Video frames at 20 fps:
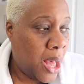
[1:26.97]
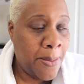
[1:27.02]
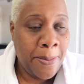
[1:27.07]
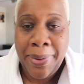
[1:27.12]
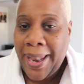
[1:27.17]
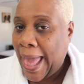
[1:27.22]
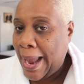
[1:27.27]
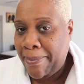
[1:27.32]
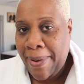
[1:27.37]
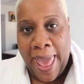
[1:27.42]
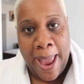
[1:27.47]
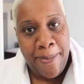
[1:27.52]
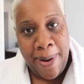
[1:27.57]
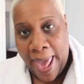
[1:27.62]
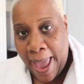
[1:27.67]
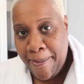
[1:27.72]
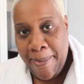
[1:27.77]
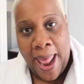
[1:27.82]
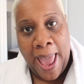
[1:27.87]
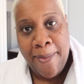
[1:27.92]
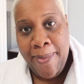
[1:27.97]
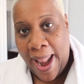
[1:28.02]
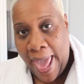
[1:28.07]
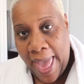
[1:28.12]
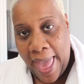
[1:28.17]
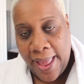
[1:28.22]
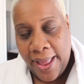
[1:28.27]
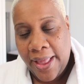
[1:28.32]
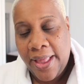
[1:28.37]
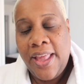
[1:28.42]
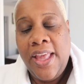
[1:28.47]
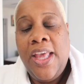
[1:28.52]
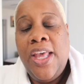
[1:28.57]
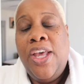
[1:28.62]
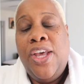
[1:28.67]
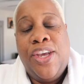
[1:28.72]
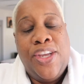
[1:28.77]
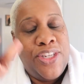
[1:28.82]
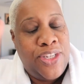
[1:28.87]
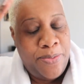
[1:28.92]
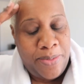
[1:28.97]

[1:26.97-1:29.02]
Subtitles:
black to